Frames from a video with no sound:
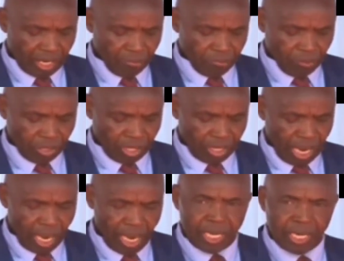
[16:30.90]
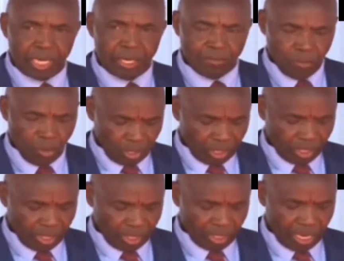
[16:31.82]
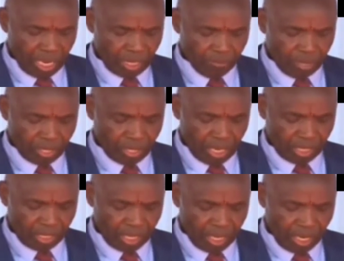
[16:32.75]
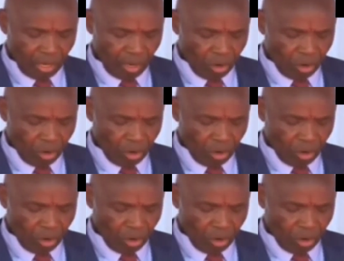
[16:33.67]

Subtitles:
and 49.69%